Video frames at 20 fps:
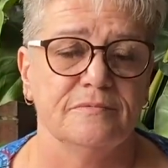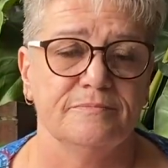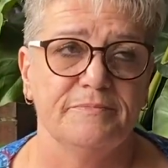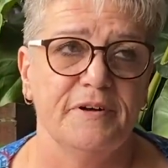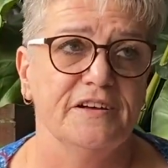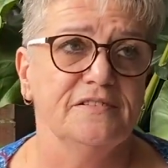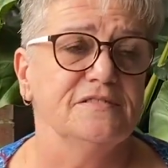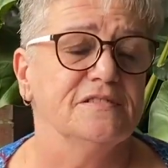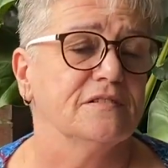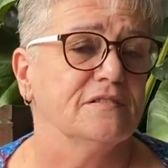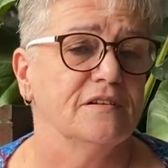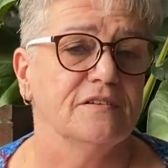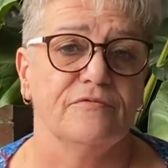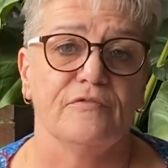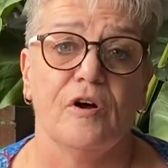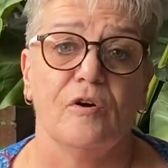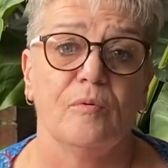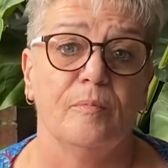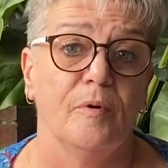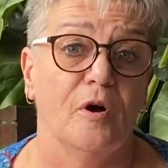basically
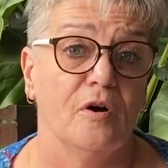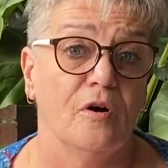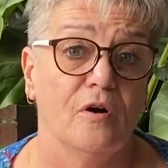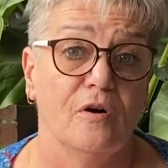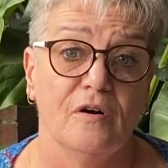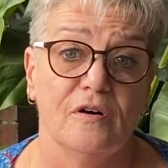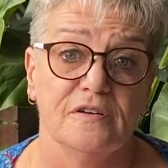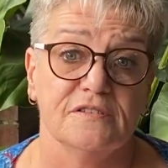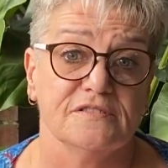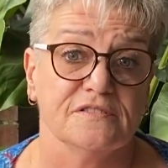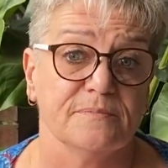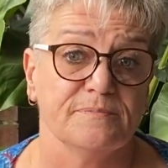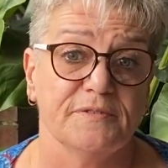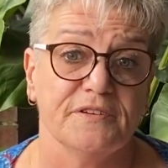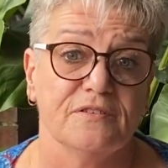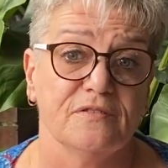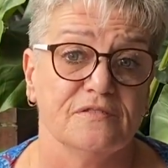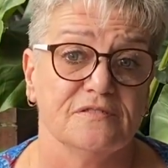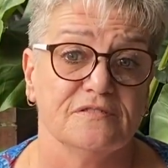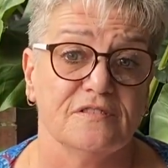rolled my eyes
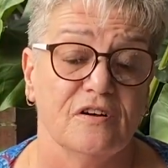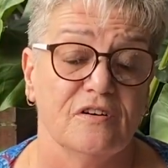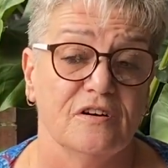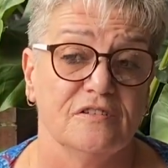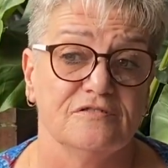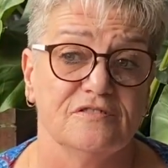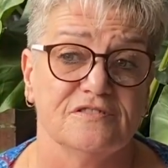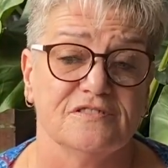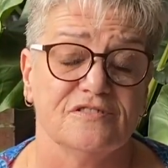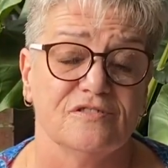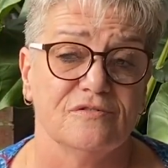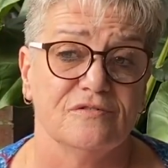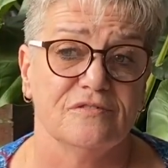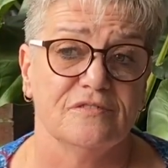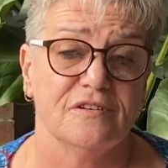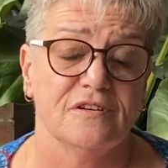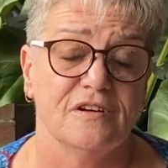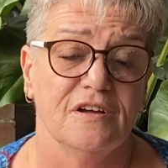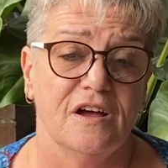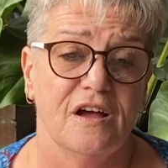because I just thought,
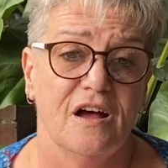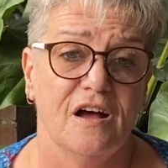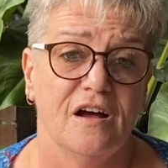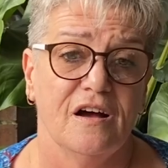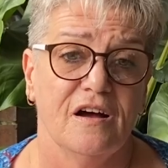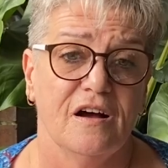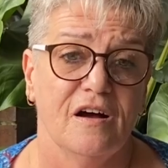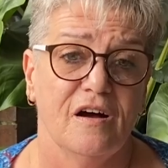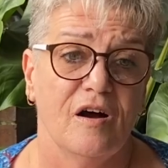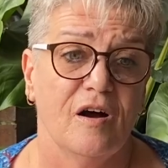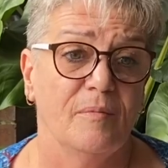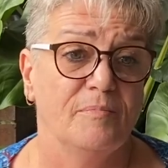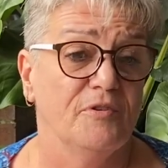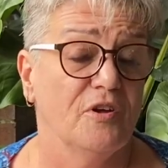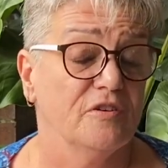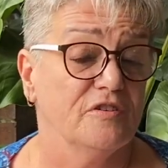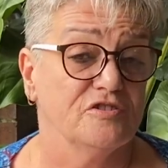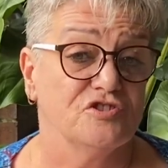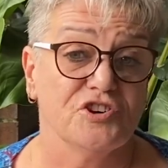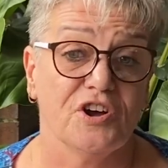I'm
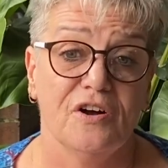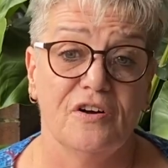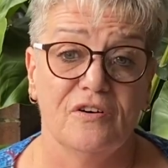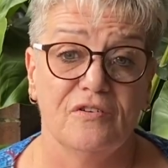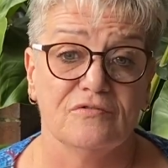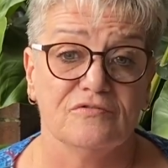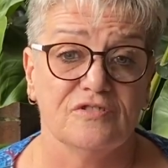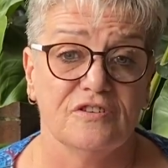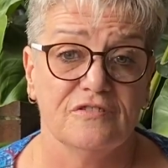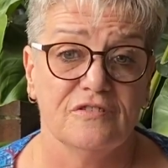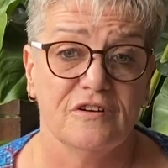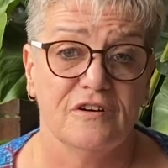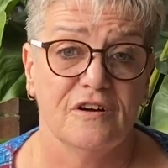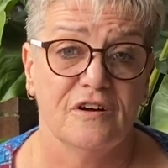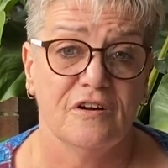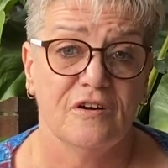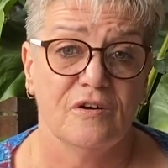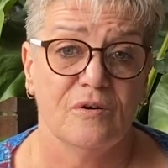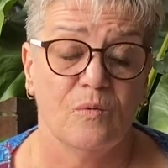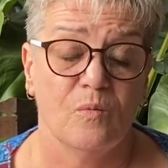not a child.
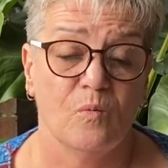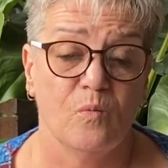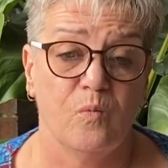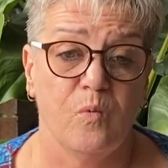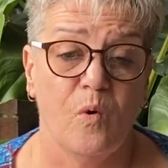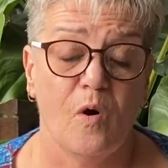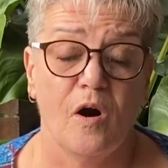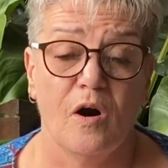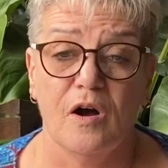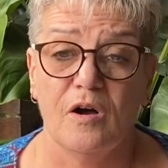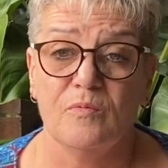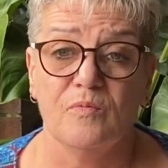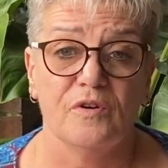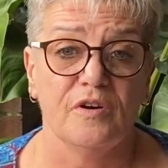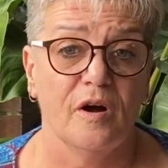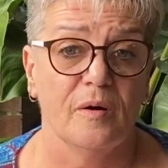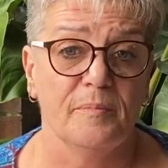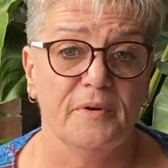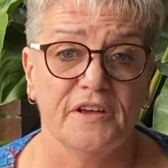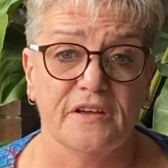Why would
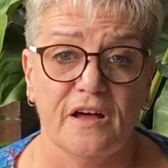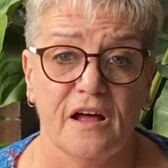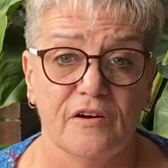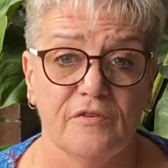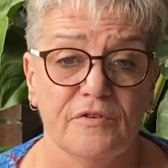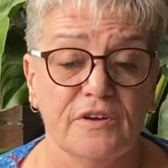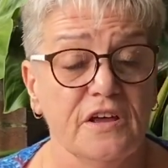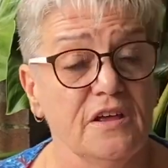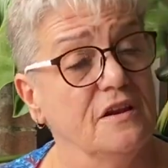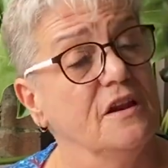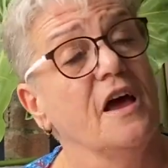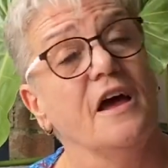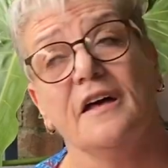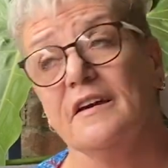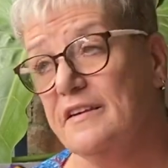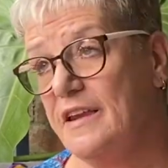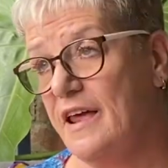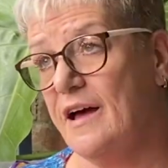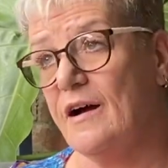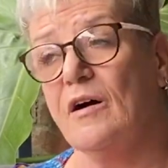I be colouring in?
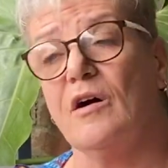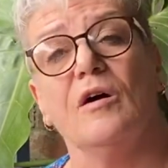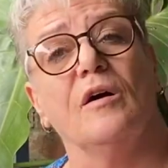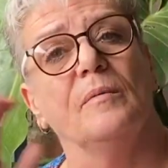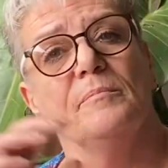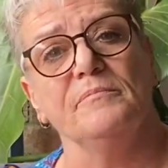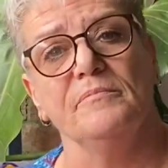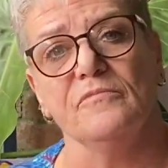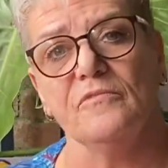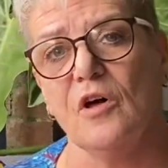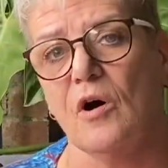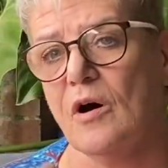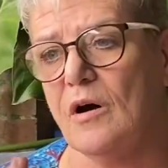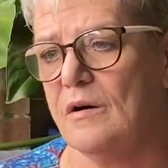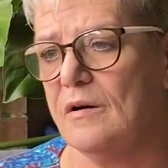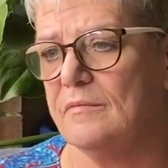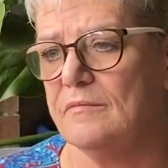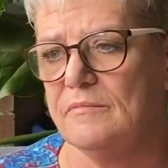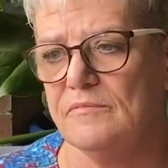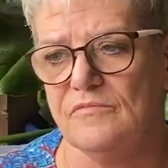Now, I'm
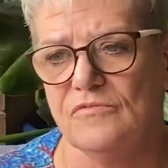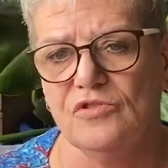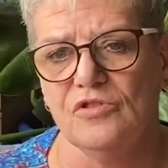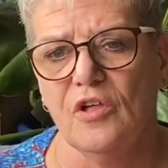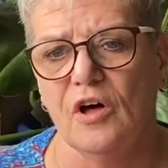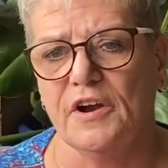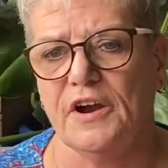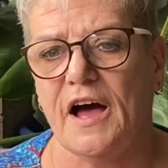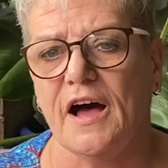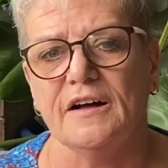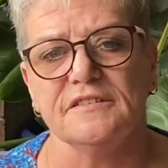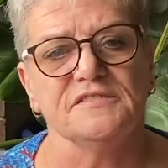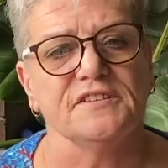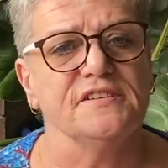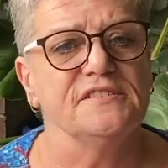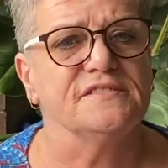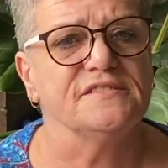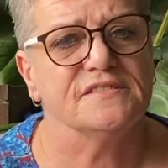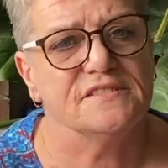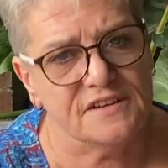not
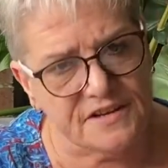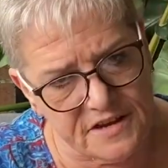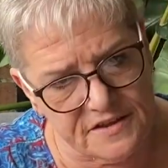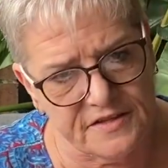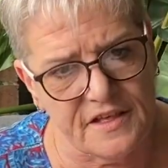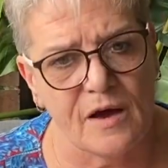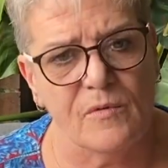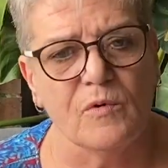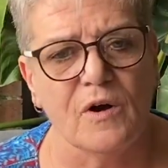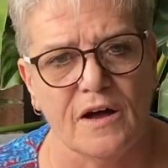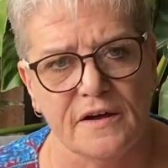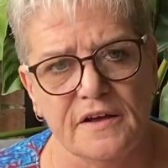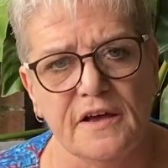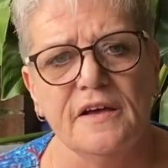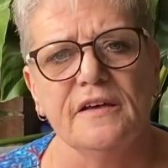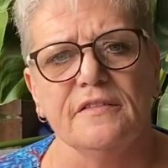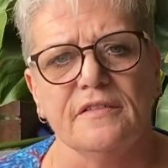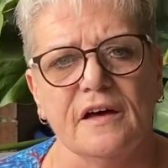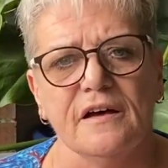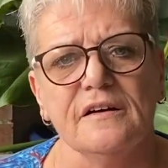artistic in that
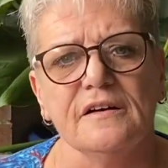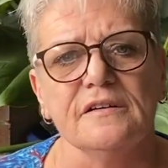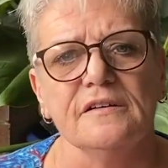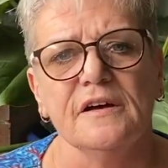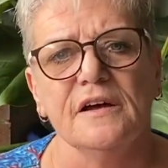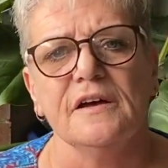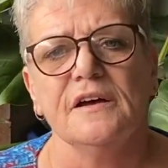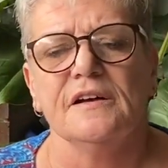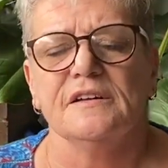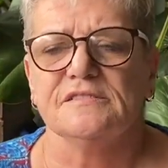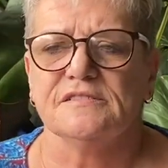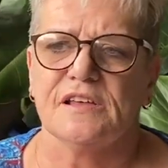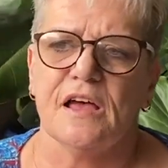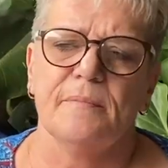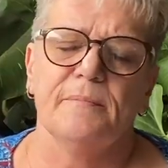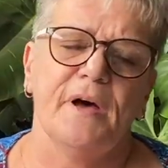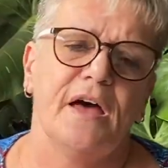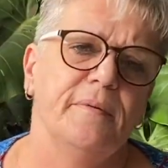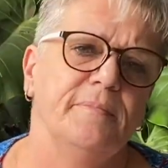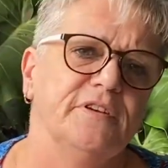way either. So
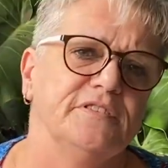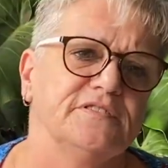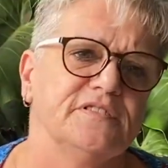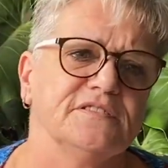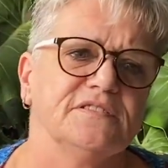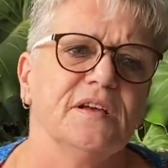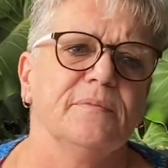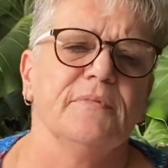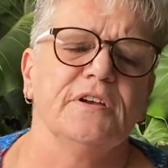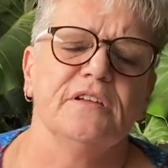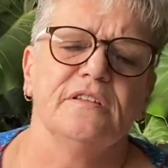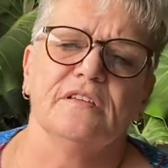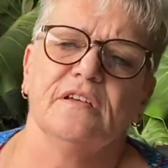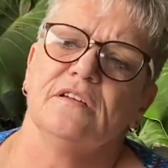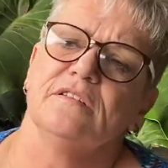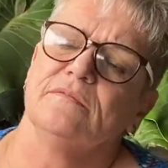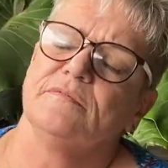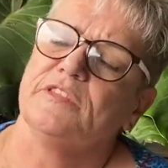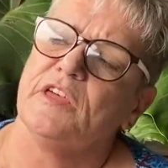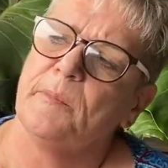maybe to somebody
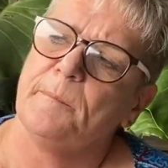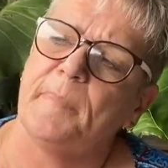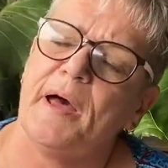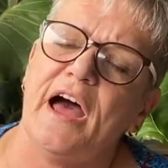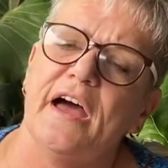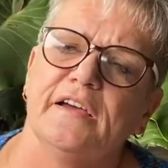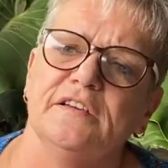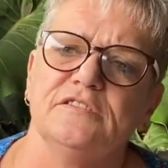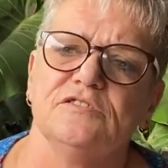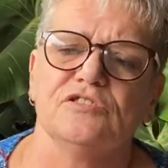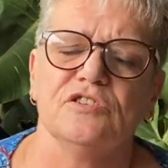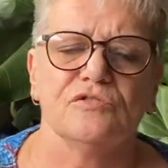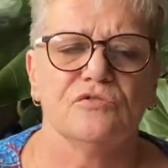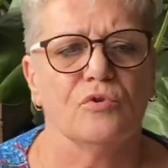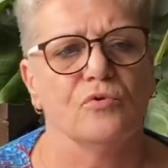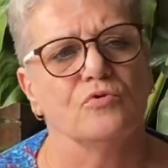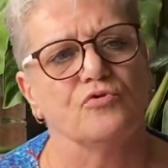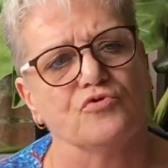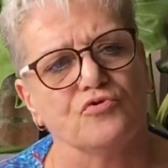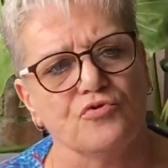that painted
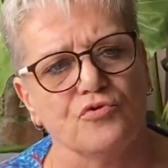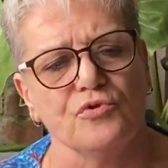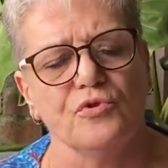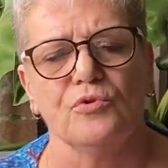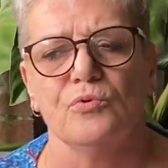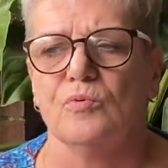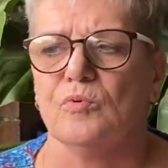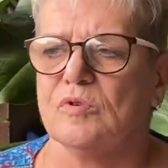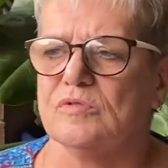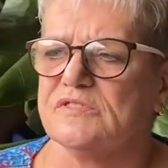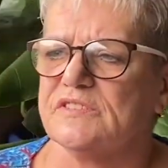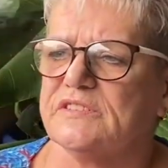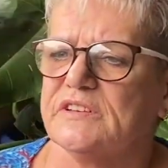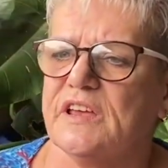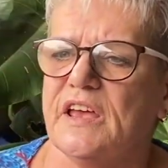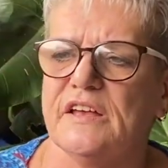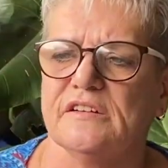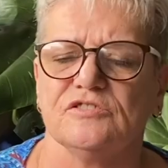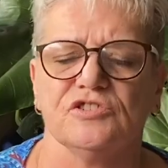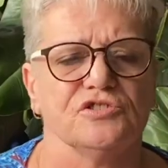or drew or
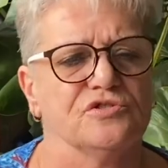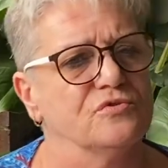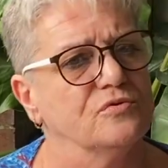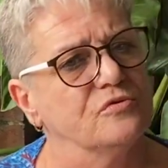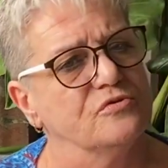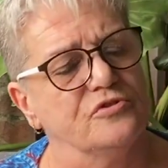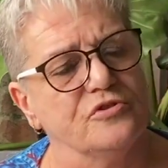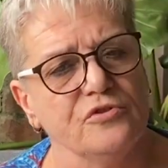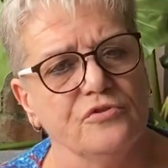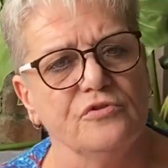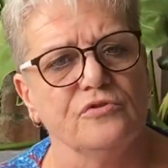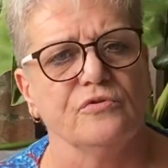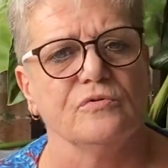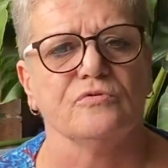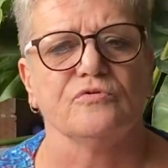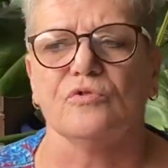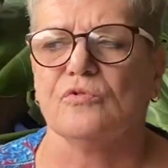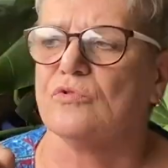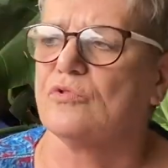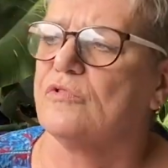sketched or
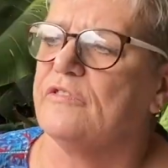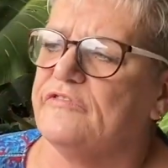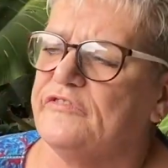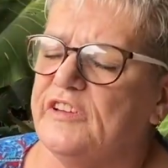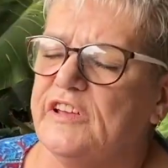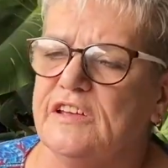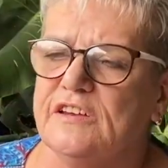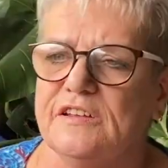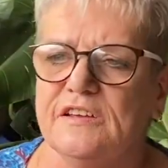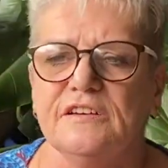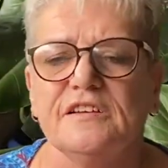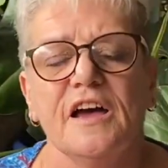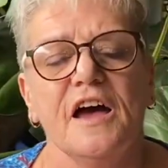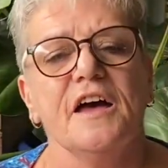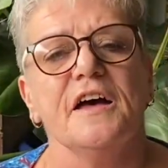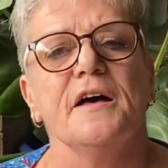doodled or graffitied,